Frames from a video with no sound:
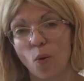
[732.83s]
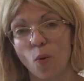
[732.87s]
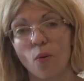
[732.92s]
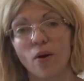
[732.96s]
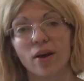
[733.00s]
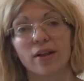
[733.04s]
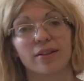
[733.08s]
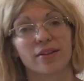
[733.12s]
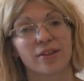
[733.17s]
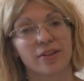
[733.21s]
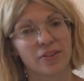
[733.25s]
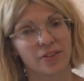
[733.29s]

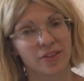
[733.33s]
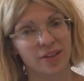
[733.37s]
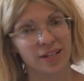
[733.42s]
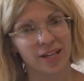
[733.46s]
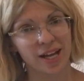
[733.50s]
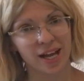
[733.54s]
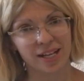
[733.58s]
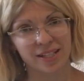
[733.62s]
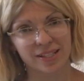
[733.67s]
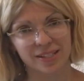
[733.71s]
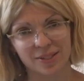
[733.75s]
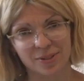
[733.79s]
Well, the
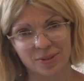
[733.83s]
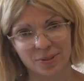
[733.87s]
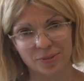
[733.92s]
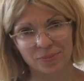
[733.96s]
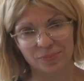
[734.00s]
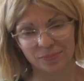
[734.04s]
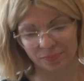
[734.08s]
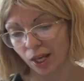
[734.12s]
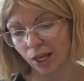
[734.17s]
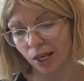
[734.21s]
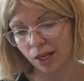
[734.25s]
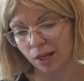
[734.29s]
next.
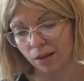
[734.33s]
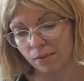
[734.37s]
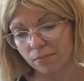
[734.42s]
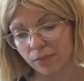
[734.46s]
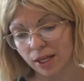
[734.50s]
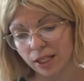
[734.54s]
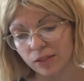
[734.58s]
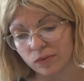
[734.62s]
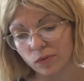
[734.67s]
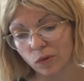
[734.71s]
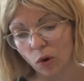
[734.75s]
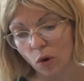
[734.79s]

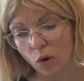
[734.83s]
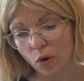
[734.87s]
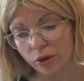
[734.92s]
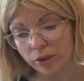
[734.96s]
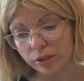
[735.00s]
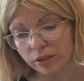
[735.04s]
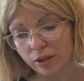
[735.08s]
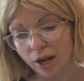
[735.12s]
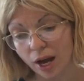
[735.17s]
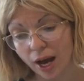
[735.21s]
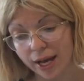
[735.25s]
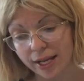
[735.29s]
Mein
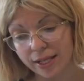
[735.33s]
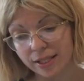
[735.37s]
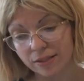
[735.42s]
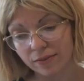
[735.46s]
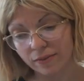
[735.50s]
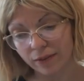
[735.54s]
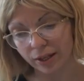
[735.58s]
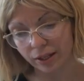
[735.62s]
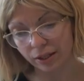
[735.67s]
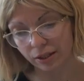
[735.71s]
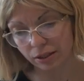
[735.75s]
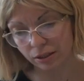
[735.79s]
Freund hat
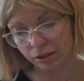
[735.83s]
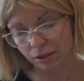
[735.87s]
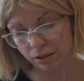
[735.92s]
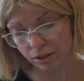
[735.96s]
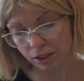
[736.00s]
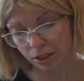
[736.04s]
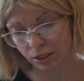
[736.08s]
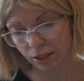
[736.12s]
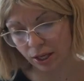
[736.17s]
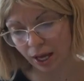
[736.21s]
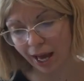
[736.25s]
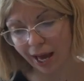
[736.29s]
zwei
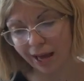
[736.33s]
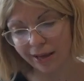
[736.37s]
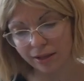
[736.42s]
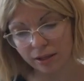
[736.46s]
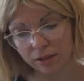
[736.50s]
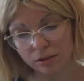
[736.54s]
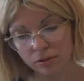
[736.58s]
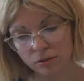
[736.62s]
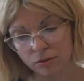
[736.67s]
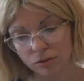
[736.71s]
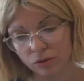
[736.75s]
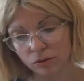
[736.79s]
Kinder,
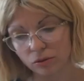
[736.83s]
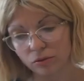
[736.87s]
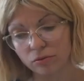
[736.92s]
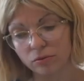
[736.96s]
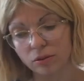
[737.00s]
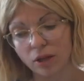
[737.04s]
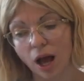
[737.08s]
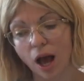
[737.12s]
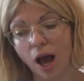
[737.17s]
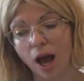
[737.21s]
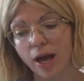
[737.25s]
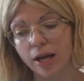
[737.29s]
einen Sohn
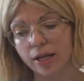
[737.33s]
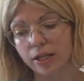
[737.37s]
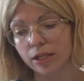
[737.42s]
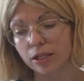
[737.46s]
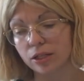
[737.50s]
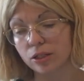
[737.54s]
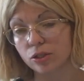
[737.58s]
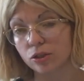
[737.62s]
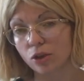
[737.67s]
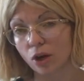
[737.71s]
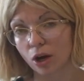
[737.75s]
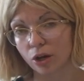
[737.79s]
und
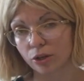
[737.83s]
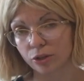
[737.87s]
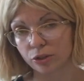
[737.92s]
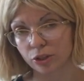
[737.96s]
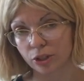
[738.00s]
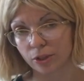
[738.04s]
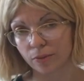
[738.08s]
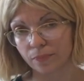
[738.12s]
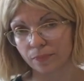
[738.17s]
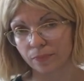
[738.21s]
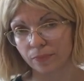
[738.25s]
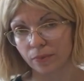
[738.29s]
eine
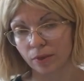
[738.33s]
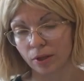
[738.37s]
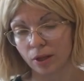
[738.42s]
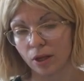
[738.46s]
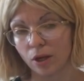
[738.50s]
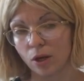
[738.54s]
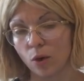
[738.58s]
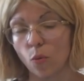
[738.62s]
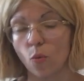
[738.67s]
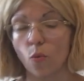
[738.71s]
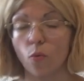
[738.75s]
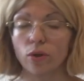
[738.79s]
Tochter.
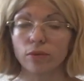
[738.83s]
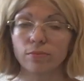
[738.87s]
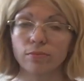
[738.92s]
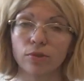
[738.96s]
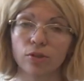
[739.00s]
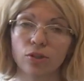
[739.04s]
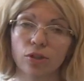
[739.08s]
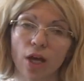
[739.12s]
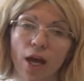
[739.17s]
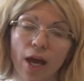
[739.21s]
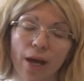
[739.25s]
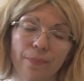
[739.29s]
One
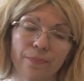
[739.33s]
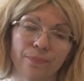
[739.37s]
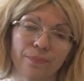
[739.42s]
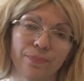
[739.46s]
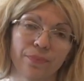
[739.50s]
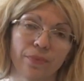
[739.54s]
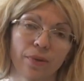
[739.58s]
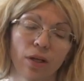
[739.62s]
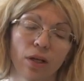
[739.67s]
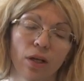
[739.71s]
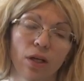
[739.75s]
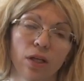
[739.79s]
more time.
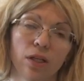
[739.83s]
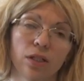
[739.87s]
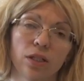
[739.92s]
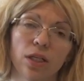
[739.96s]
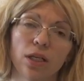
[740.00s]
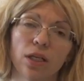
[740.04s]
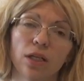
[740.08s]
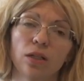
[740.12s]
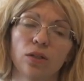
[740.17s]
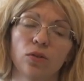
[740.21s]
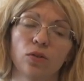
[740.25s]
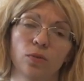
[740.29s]

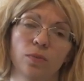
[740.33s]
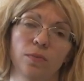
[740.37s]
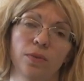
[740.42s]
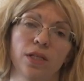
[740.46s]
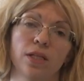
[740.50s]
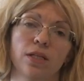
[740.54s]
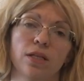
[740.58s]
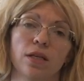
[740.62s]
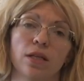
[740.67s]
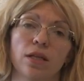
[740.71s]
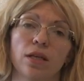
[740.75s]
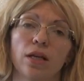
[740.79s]
Take a look,
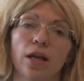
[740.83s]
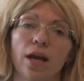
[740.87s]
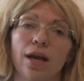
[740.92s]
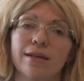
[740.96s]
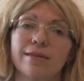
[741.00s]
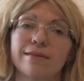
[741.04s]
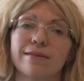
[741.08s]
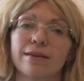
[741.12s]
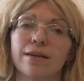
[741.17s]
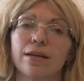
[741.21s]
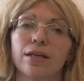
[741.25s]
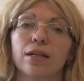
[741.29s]
please, that
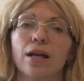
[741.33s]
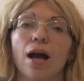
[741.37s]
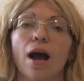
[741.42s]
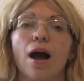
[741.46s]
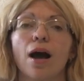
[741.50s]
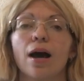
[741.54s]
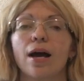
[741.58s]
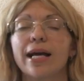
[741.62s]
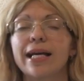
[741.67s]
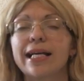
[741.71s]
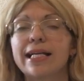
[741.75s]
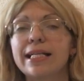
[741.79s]
I said
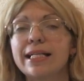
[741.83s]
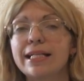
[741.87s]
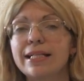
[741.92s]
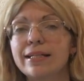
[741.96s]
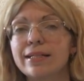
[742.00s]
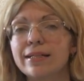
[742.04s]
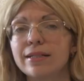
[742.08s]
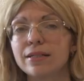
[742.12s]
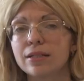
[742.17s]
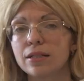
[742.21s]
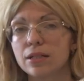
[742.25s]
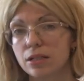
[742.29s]

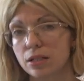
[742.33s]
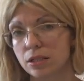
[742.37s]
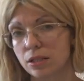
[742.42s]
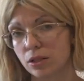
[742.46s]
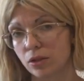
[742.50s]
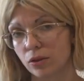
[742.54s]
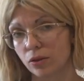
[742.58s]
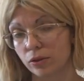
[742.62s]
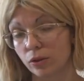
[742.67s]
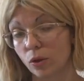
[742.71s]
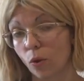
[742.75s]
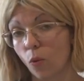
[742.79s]
einen
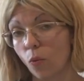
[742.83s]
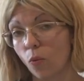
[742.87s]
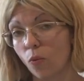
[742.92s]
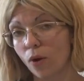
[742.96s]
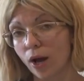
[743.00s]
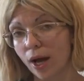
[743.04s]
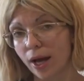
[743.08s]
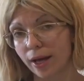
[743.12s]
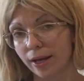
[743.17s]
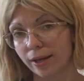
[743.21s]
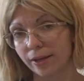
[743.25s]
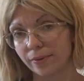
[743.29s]
Sohn.
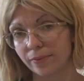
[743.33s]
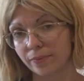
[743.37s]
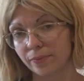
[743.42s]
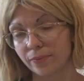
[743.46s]
Why?